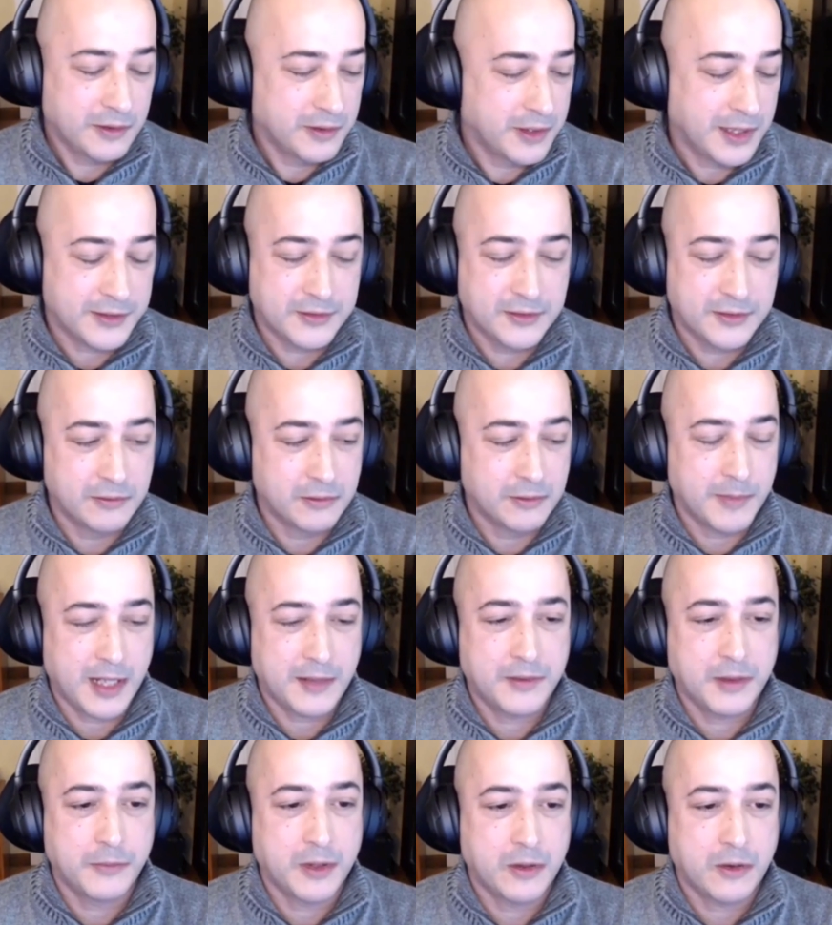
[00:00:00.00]
just to
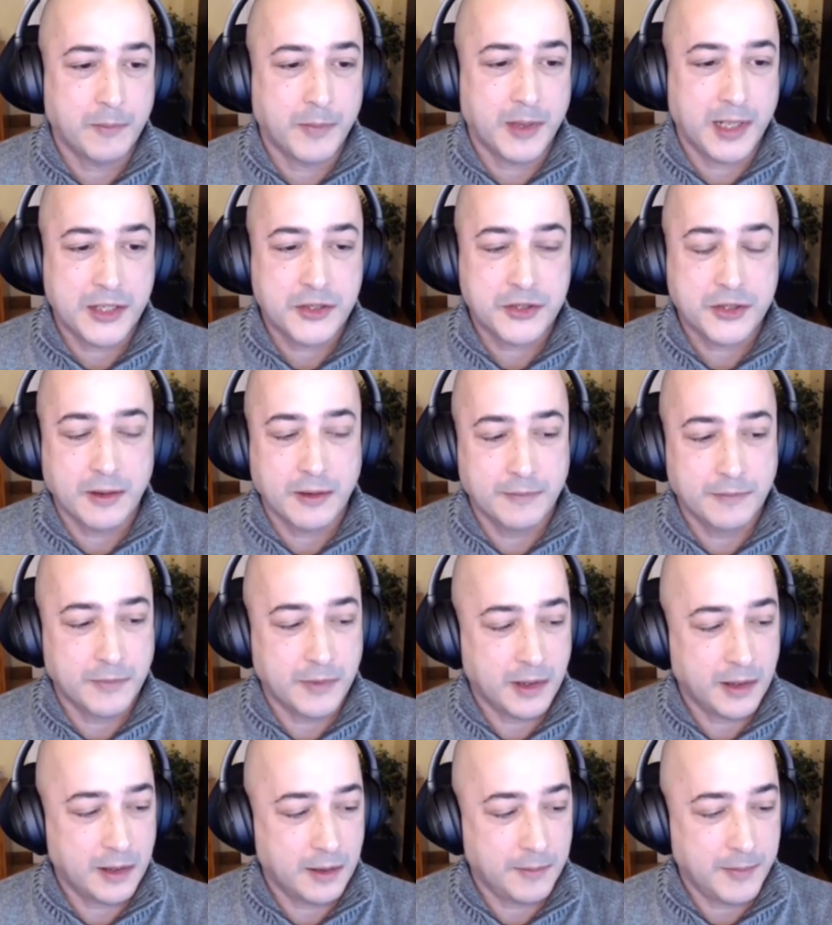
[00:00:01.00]
remark that the compilation
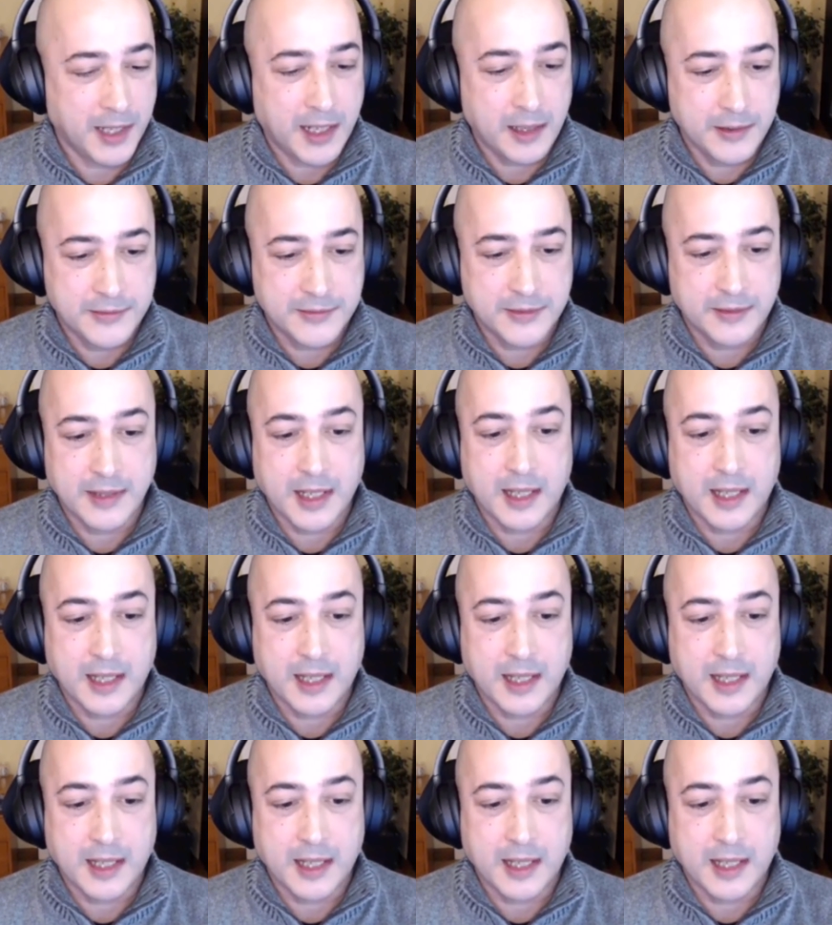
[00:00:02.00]
mechanism